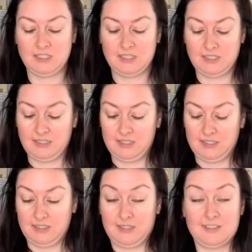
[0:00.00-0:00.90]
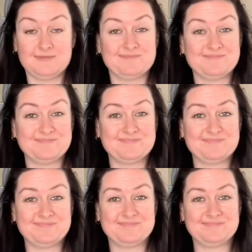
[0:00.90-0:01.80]

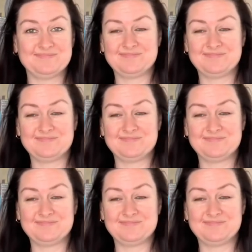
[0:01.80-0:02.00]
[no speech]